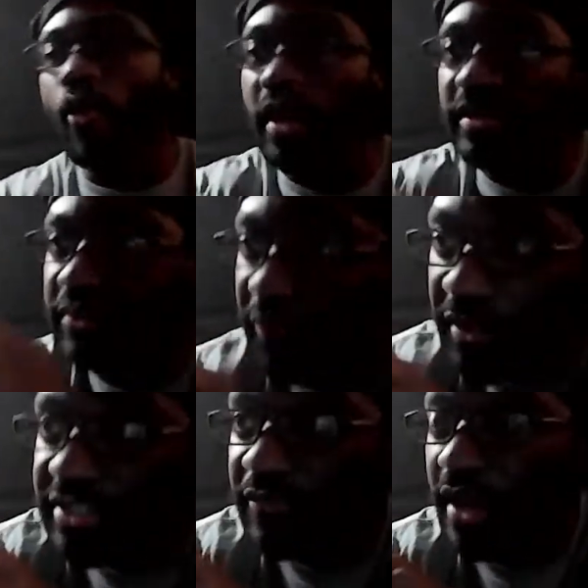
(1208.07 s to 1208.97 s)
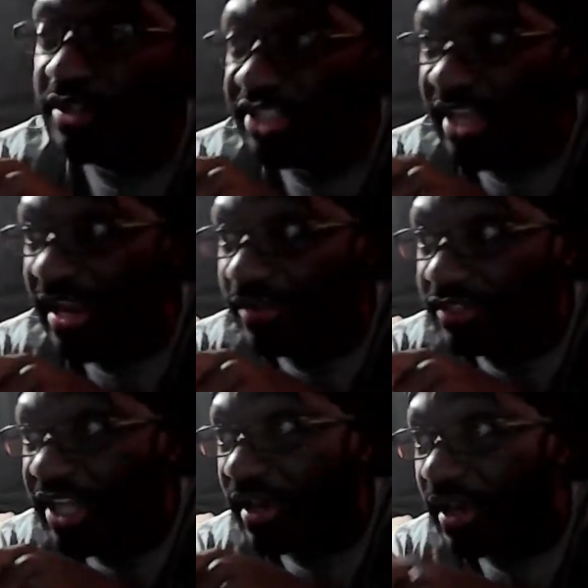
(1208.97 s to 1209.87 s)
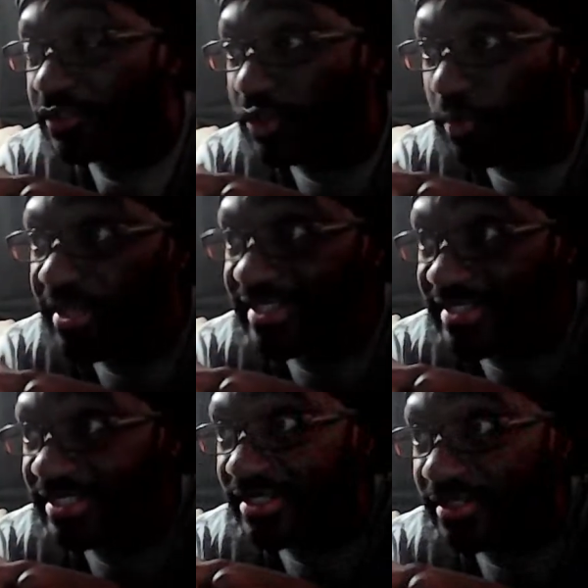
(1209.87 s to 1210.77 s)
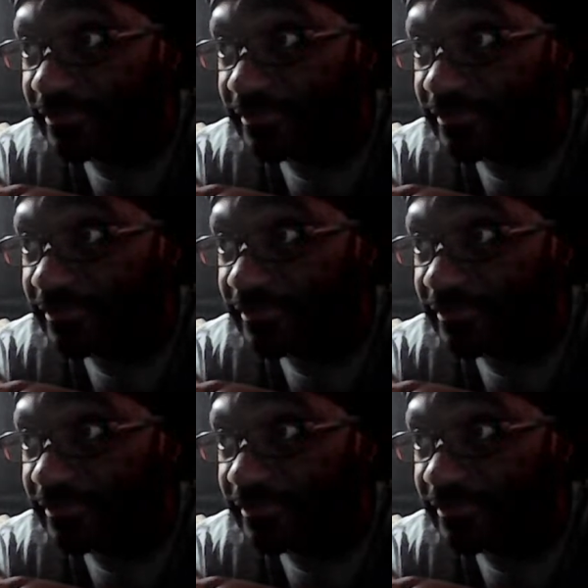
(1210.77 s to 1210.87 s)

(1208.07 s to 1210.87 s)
Oh, well, first of all, shout out your business.